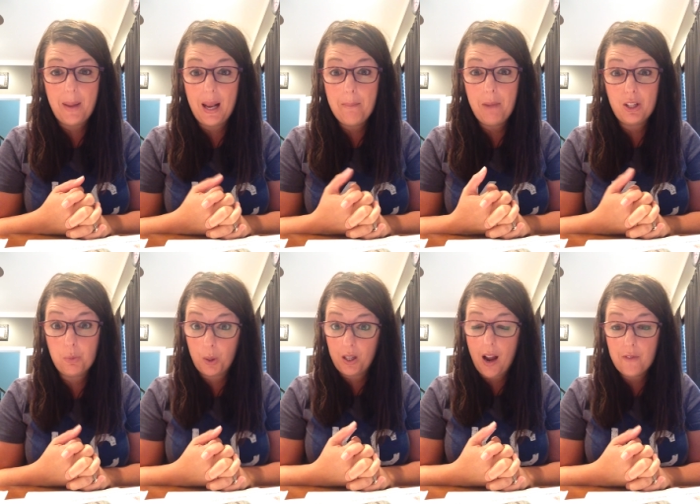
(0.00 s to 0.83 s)
but i'm much
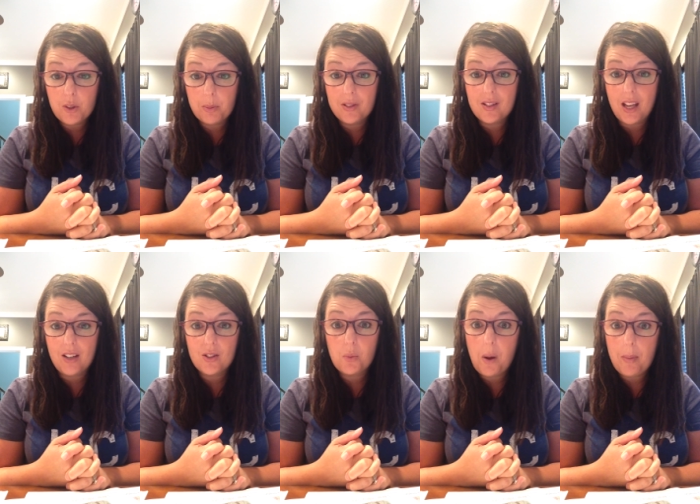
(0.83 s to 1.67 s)
more comfortable saying
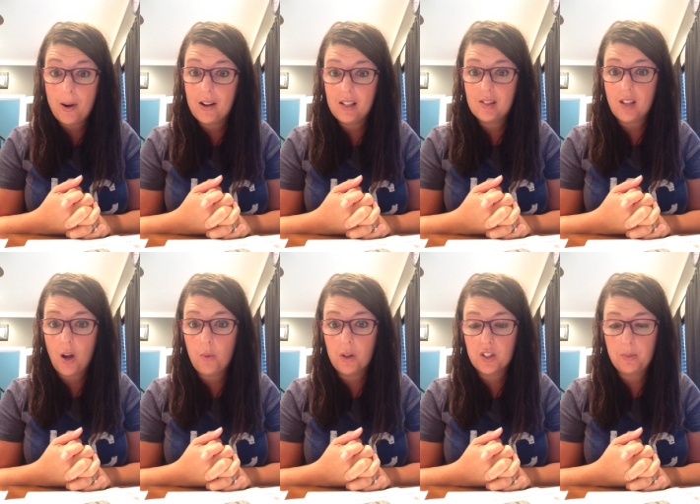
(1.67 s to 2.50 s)
so what party
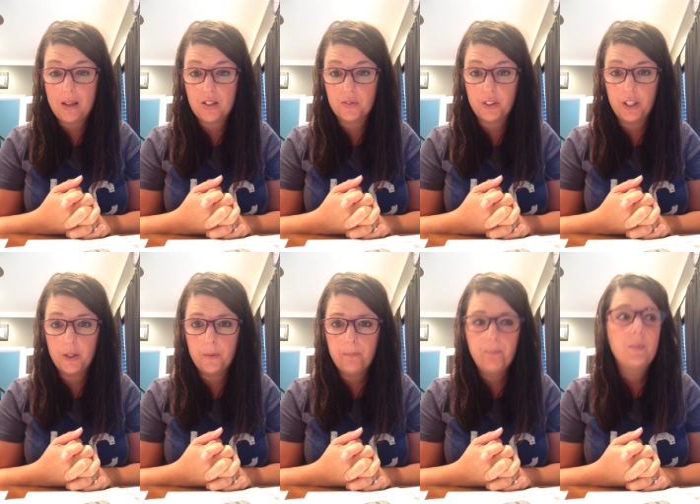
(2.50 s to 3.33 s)
style works best for
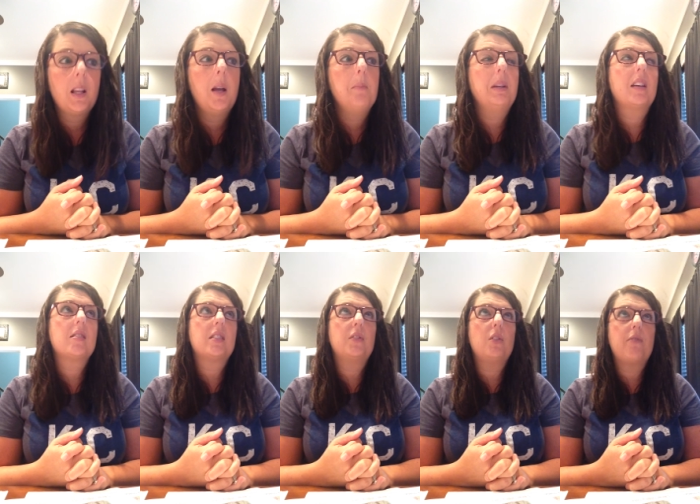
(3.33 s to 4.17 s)
you
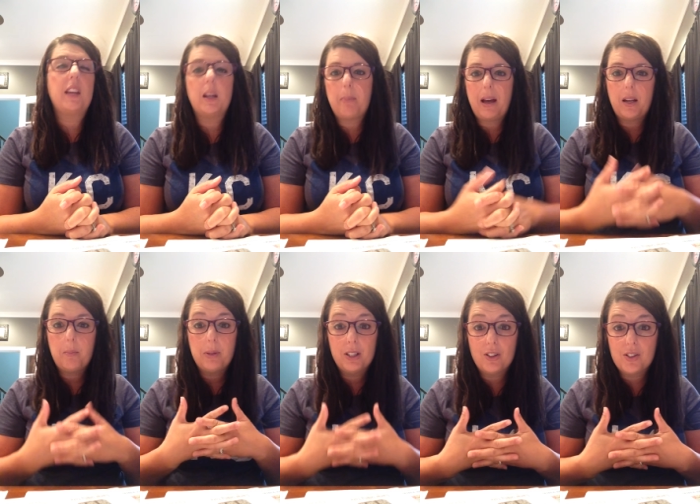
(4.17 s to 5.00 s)
because if you think about
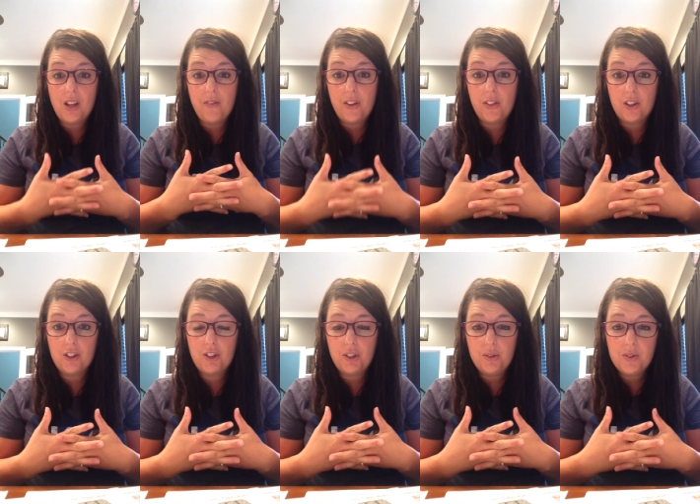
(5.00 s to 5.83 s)
it put yourself in their
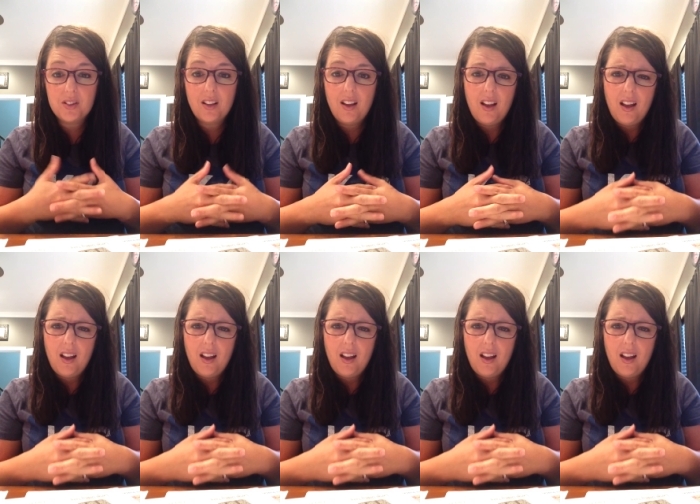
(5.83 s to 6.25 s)
shoes